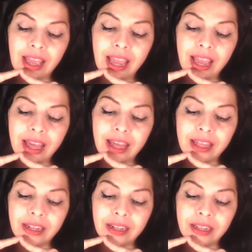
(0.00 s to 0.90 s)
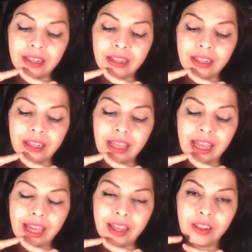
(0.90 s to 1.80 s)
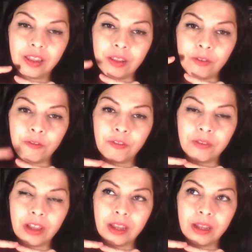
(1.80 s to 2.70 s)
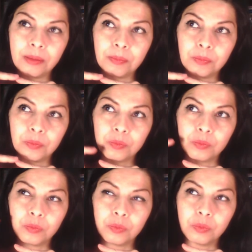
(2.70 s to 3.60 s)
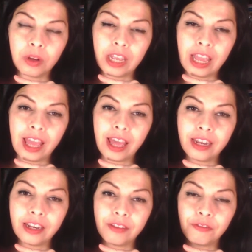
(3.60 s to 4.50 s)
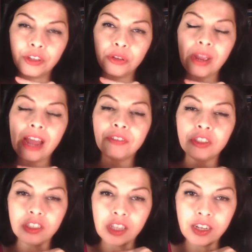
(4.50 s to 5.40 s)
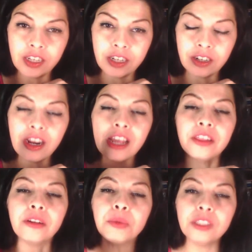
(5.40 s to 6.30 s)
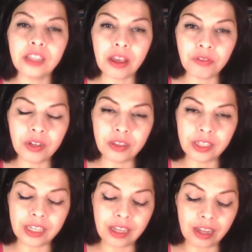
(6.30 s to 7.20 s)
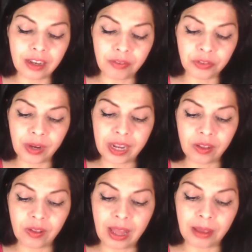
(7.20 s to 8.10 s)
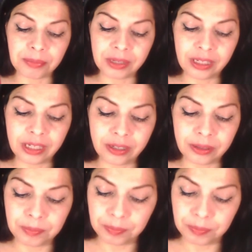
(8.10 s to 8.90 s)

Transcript: And if you have your sun here, there was definitely a love triangle happening here.